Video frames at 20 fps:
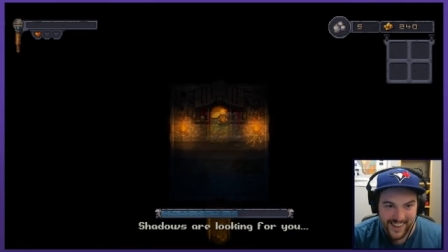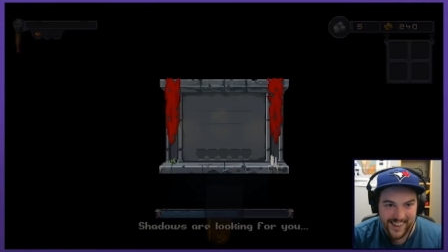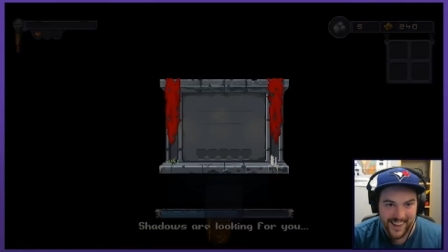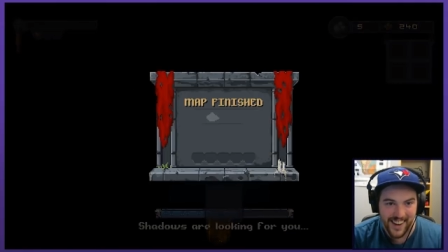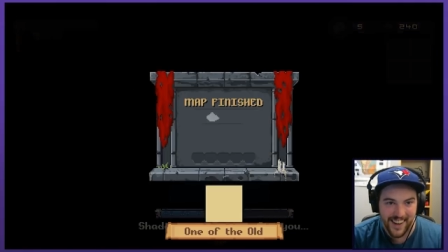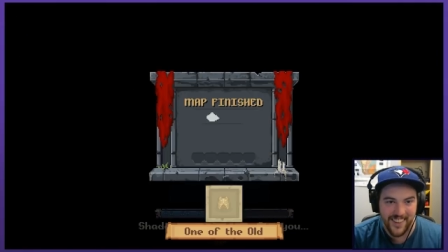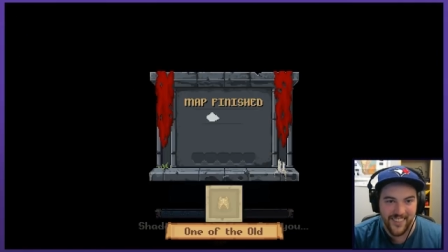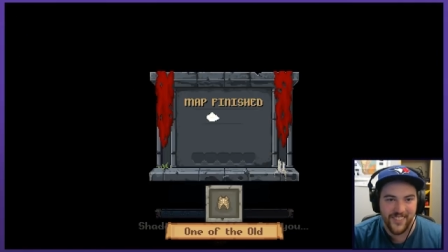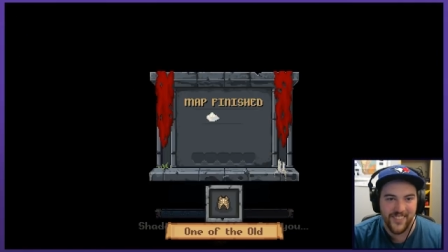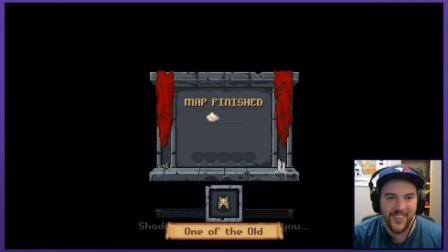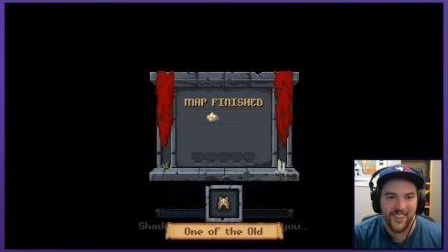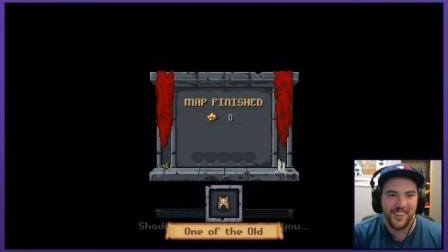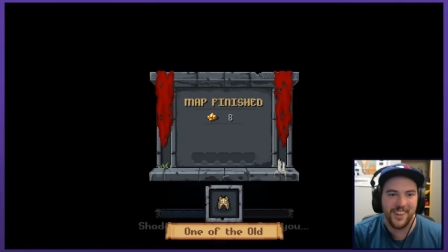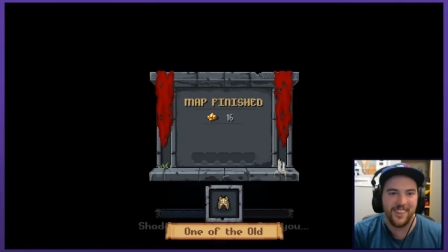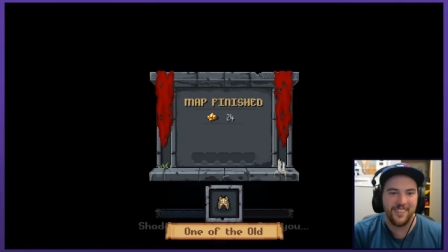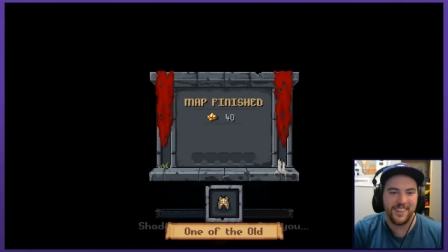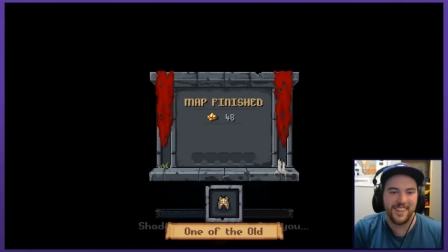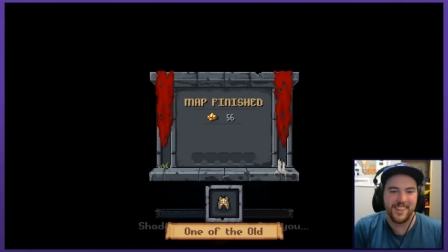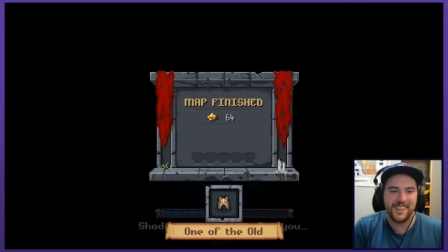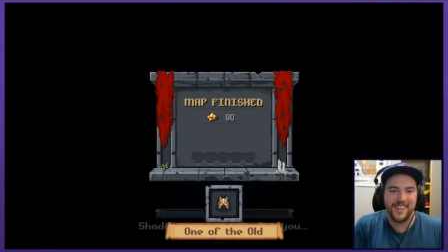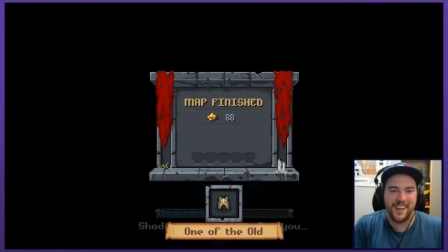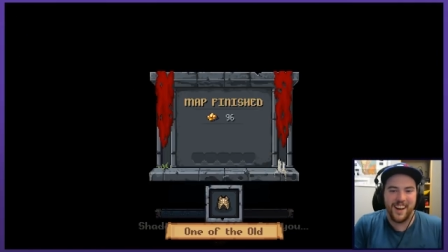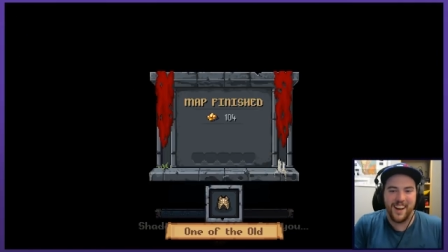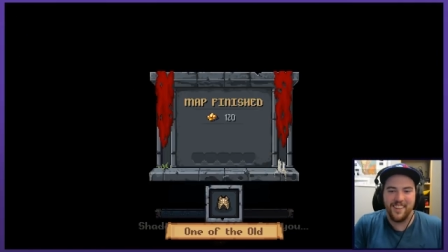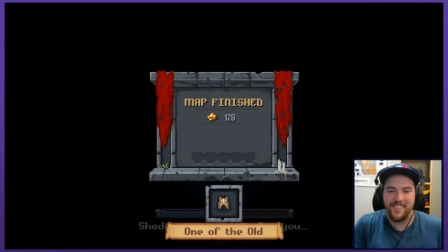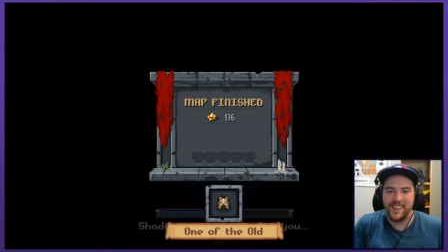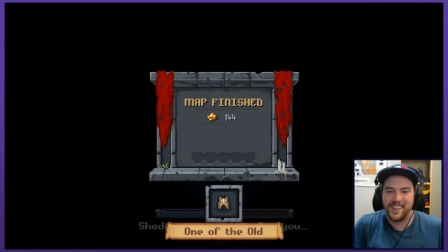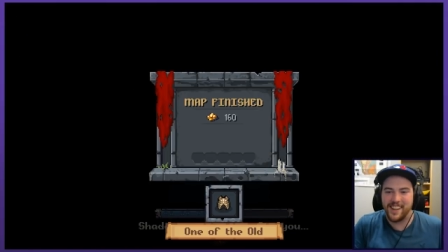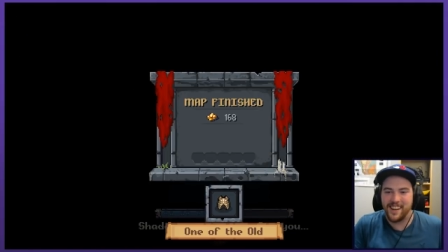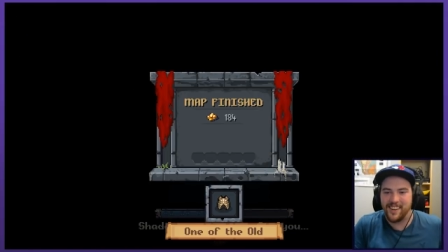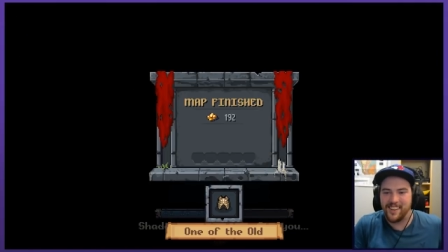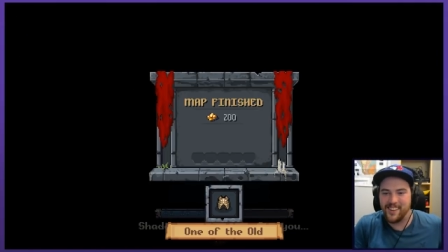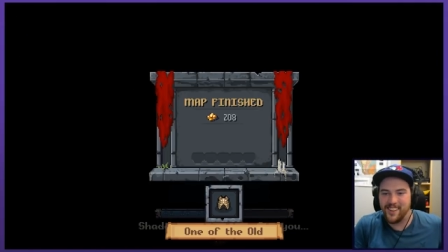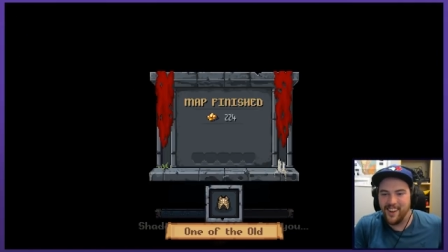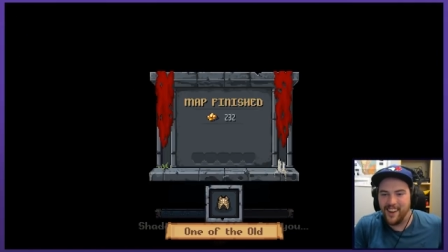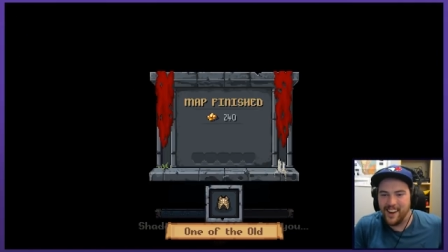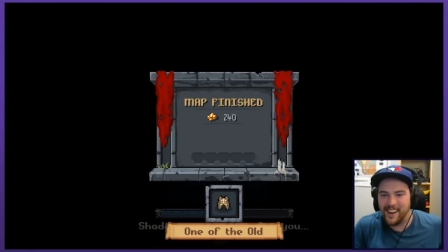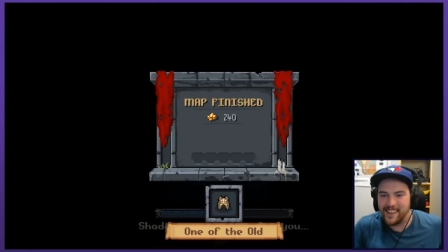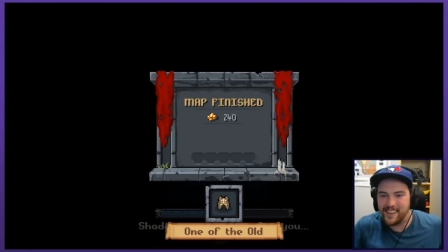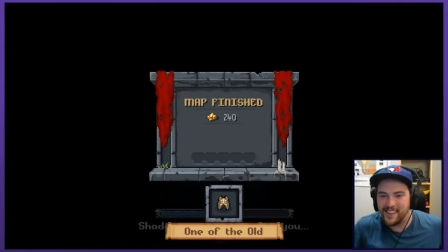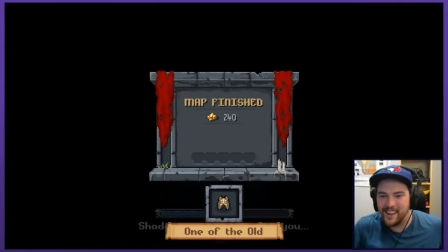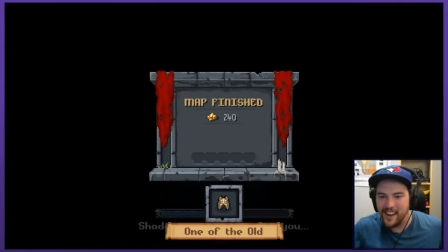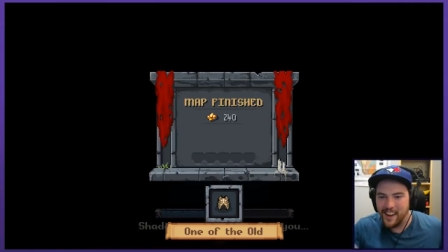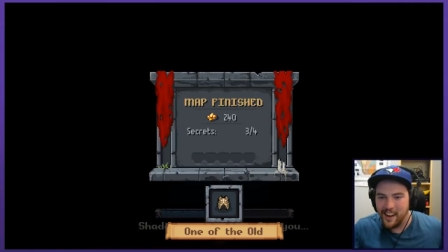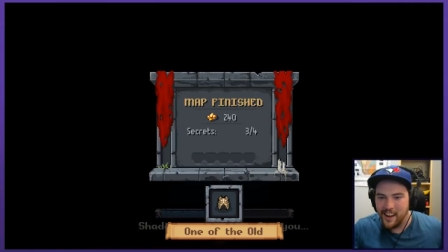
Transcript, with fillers: I kind of flirted with the timing there a lot.